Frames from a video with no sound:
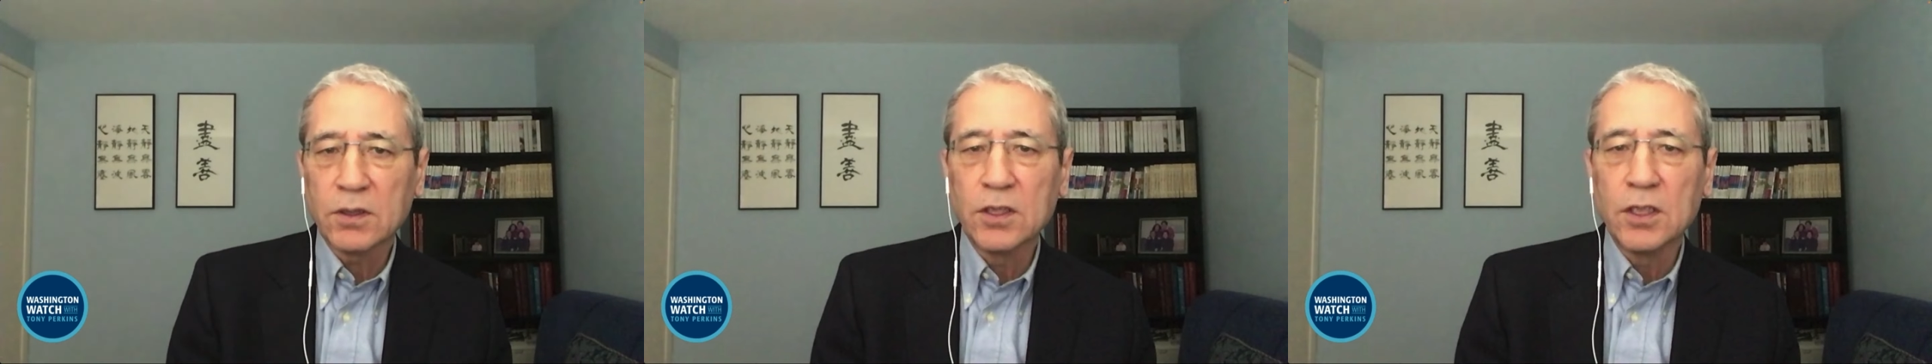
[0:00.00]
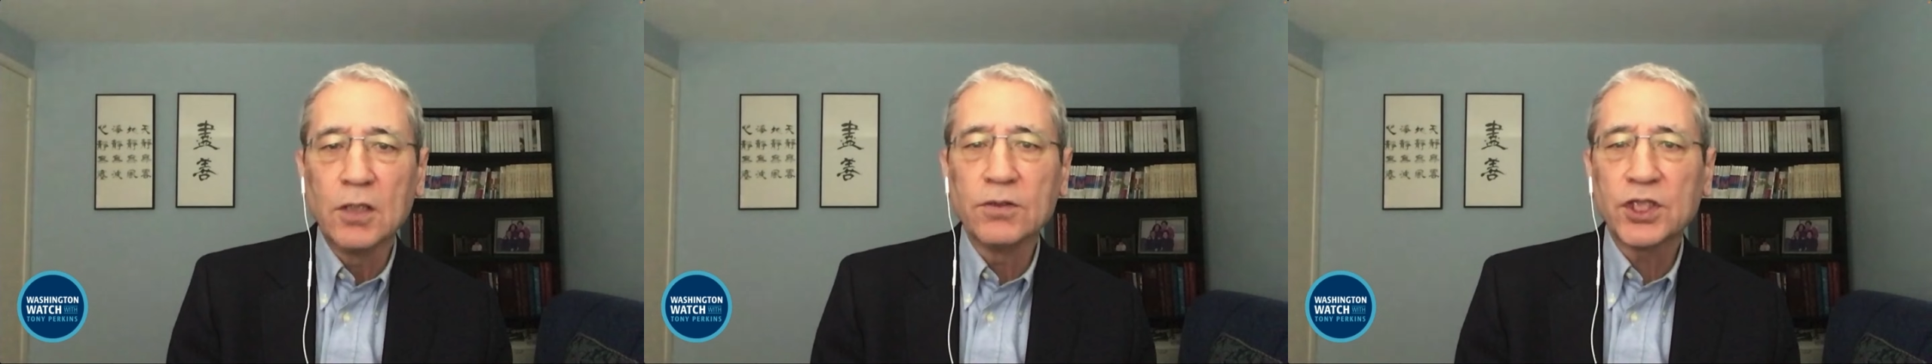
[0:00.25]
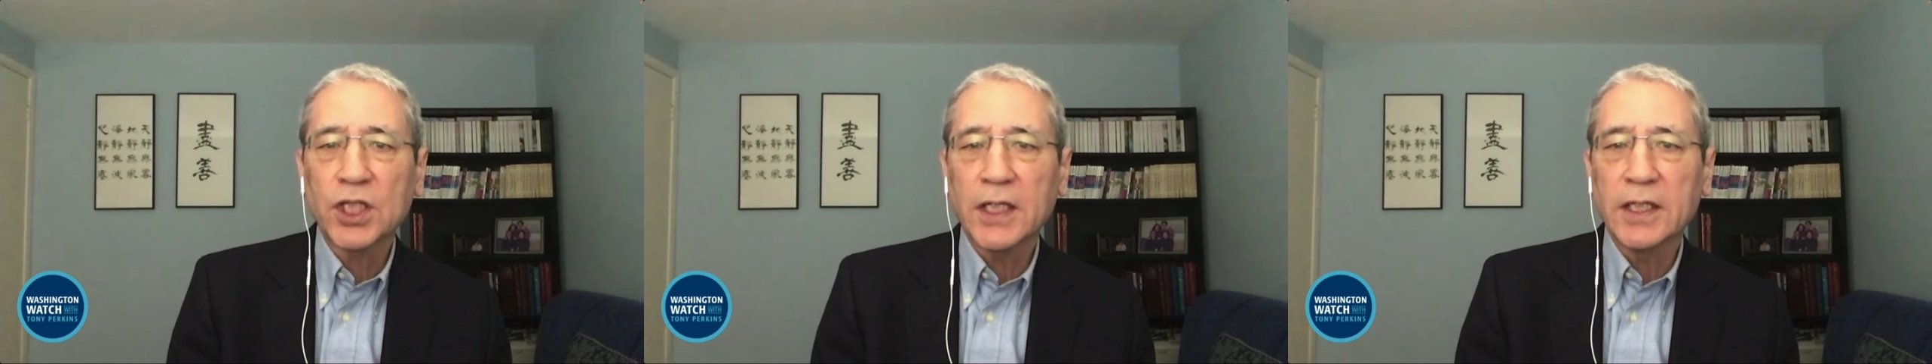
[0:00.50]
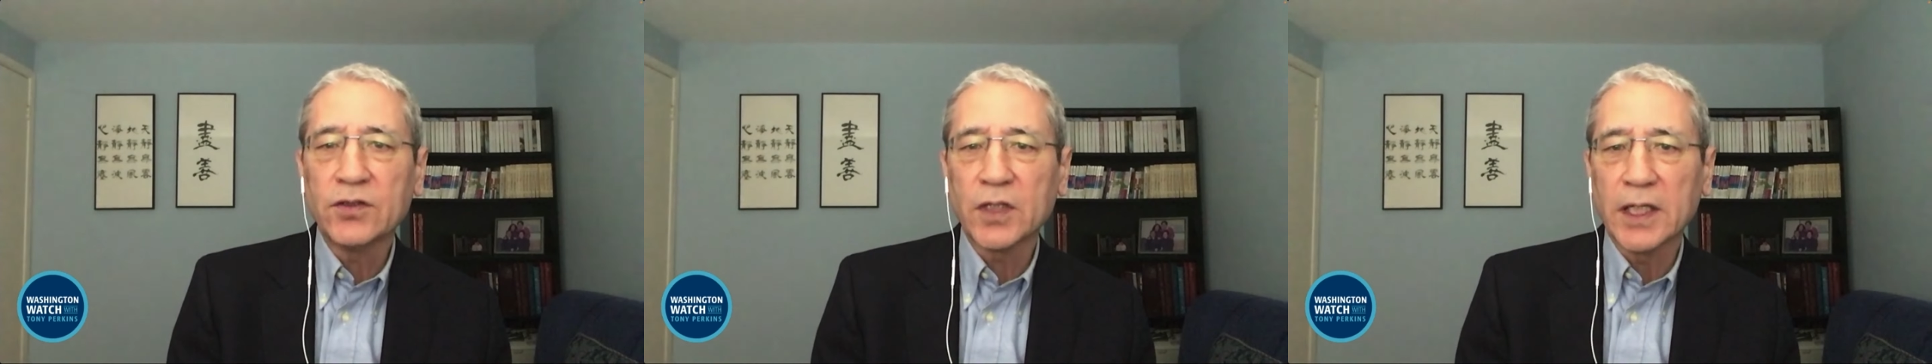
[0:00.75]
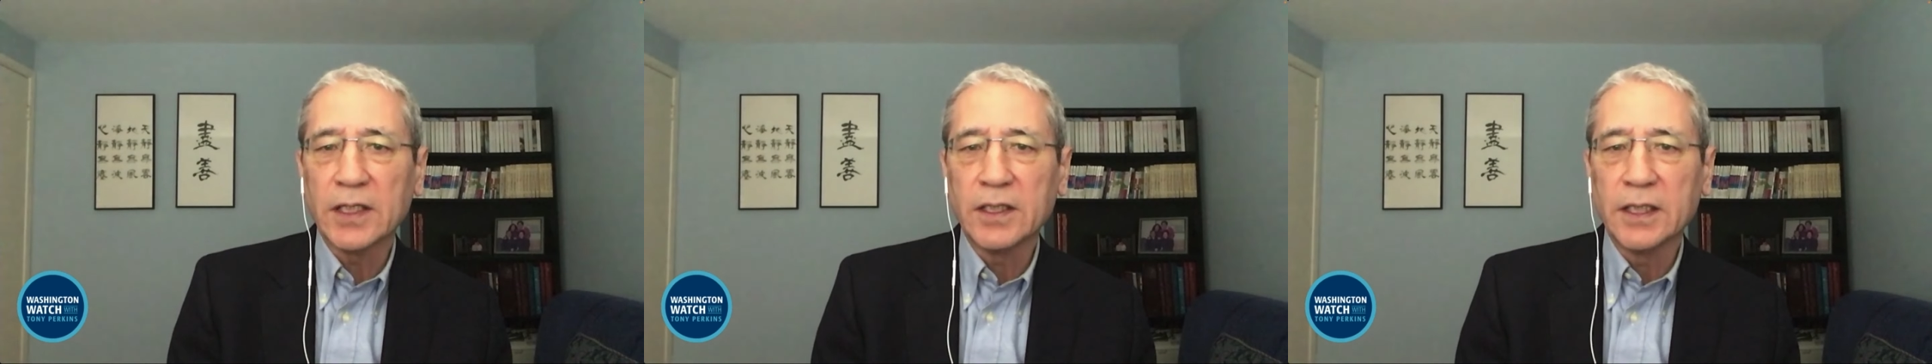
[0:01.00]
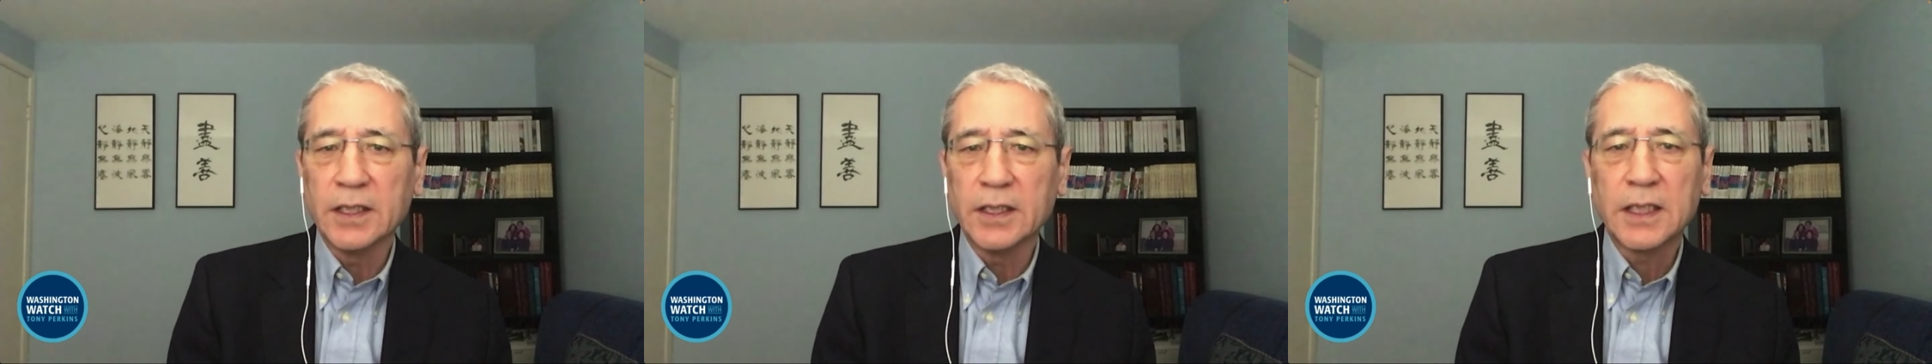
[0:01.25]
no Chinese
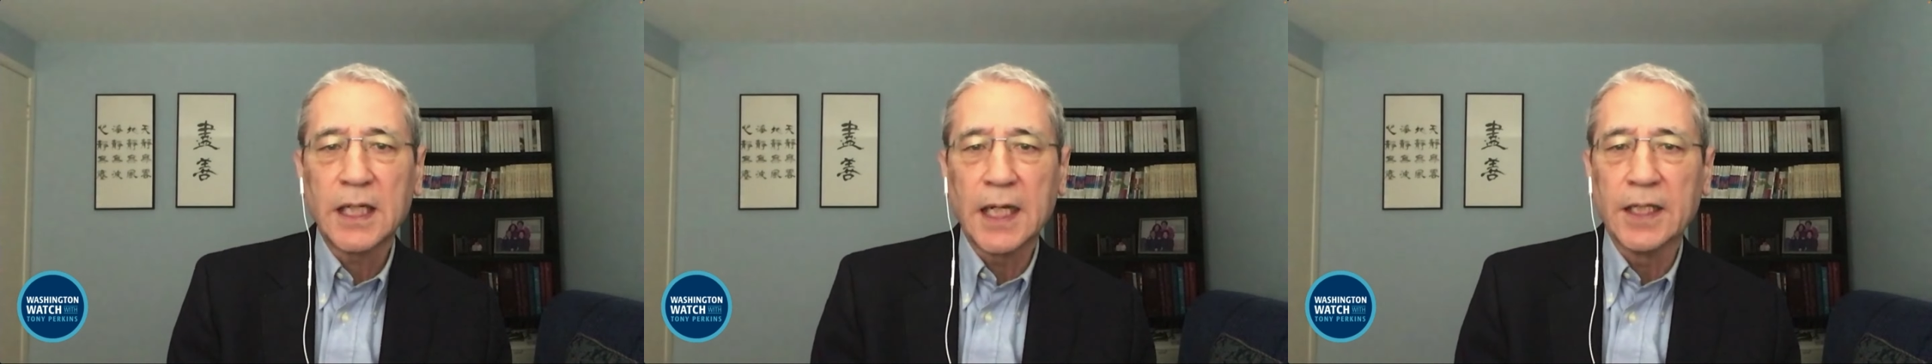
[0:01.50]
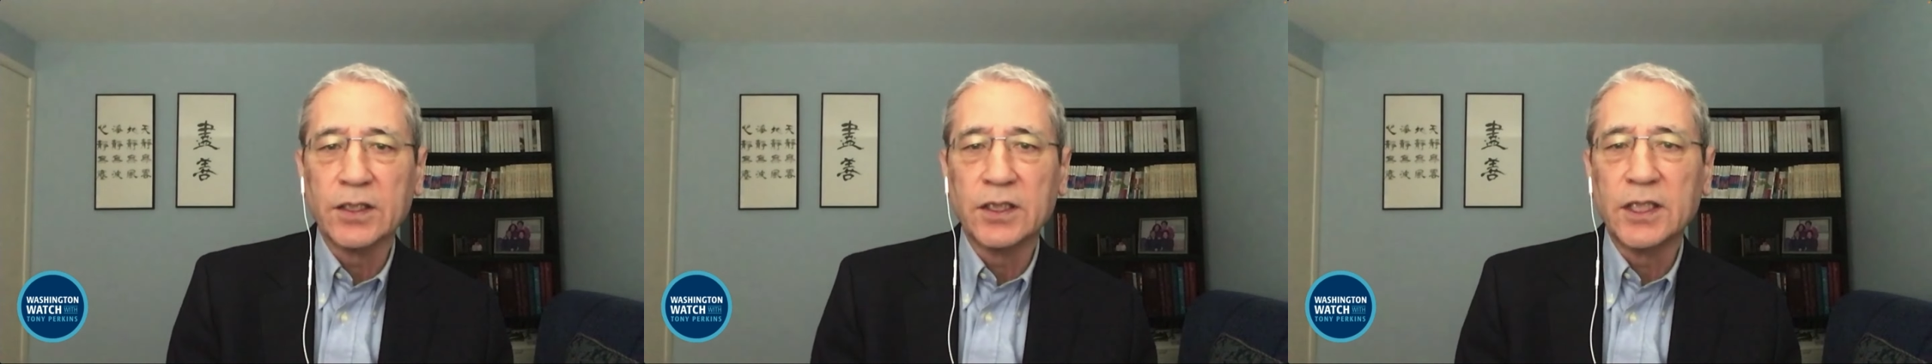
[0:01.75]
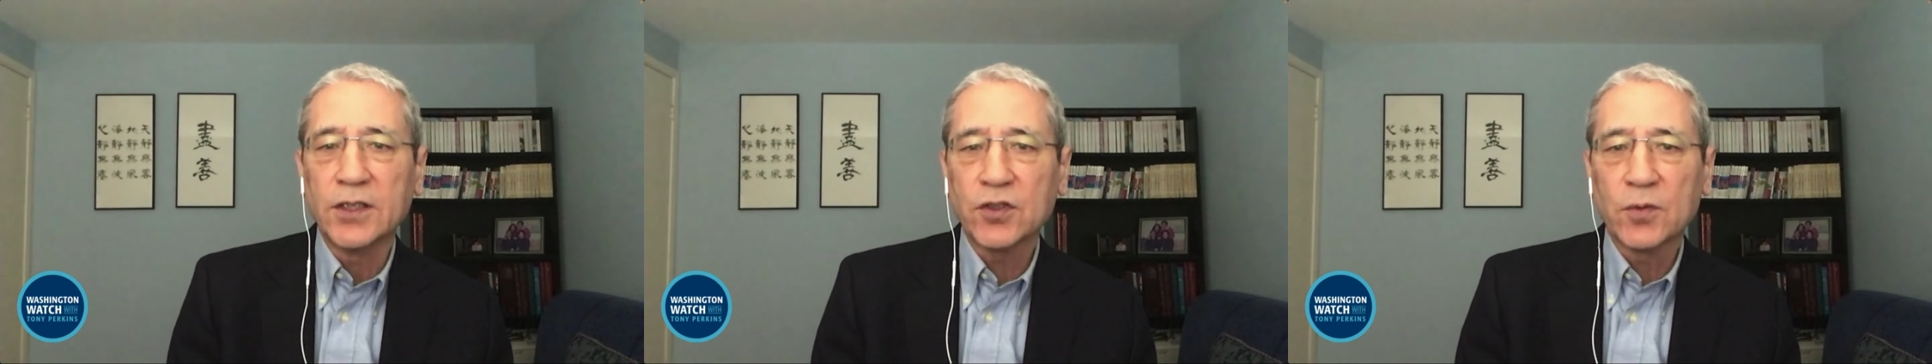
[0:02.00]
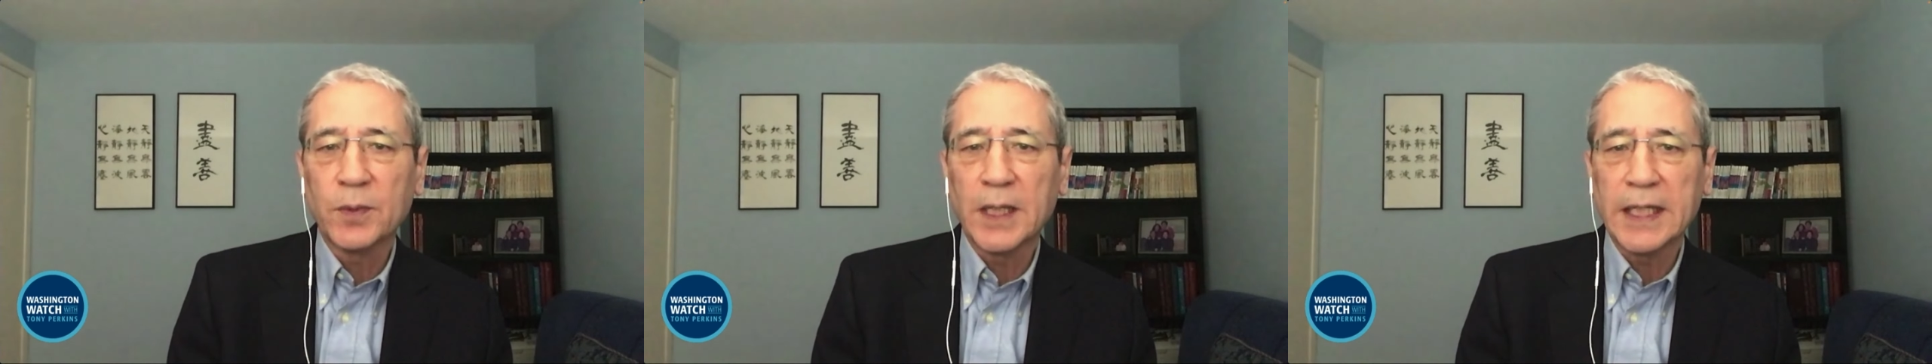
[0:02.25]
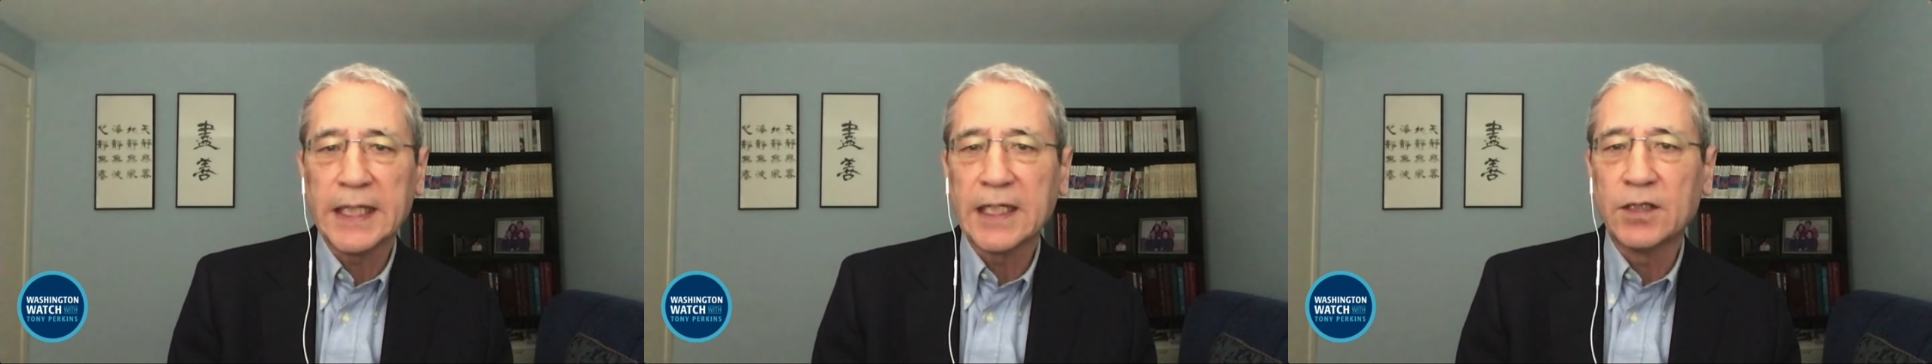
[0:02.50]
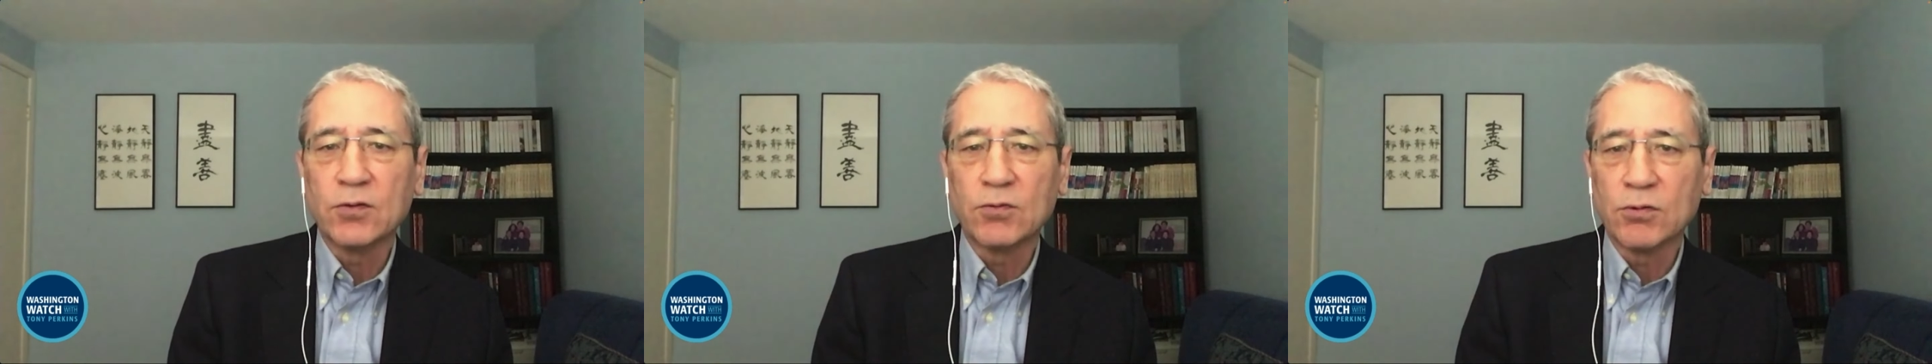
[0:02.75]
entity can disobey an